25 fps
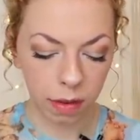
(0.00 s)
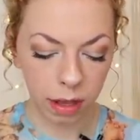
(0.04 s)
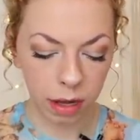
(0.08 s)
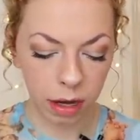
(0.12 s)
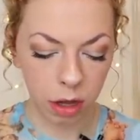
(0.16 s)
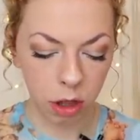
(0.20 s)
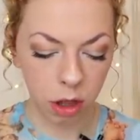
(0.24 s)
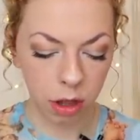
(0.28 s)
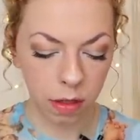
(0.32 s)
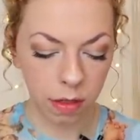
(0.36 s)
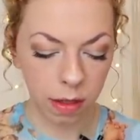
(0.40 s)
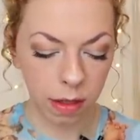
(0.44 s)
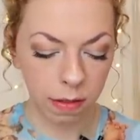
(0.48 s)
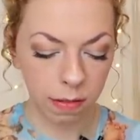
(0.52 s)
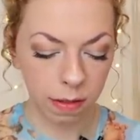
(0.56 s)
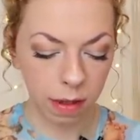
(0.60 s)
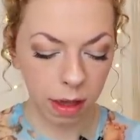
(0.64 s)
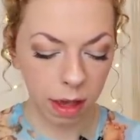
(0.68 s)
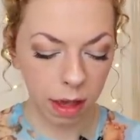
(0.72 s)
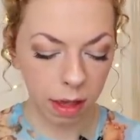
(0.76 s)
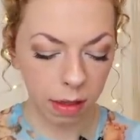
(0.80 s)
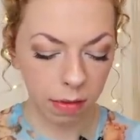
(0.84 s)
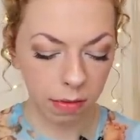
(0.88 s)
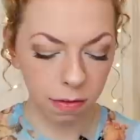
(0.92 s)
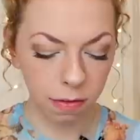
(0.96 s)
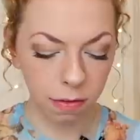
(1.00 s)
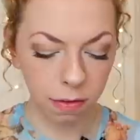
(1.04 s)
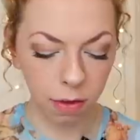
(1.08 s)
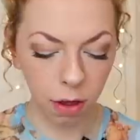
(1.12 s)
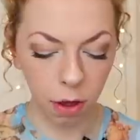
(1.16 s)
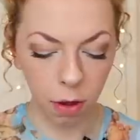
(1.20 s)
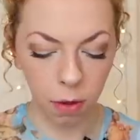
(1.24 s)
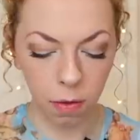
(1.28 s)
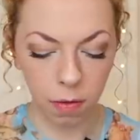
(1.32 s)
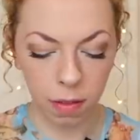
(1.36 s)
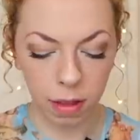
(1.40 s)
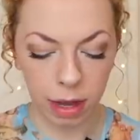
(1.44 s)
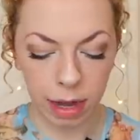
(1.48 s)
energy this is.
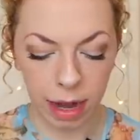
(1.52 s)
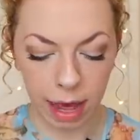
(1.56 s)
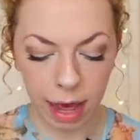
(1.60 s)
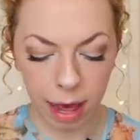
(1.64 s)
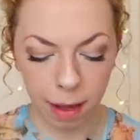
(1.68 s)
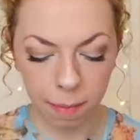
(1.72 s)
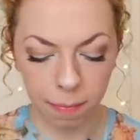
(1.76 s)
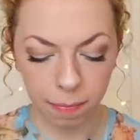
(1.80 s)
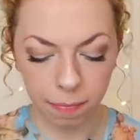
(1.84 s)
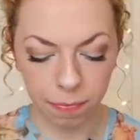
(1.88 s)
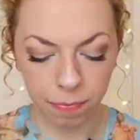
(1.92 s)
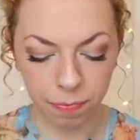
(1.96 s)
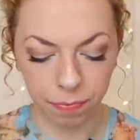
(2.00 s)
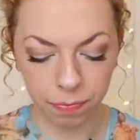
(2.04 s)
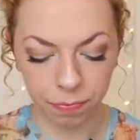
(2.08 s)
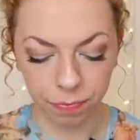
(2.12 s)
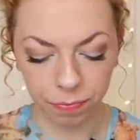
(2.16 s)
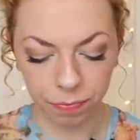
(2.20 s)
So, the lamb.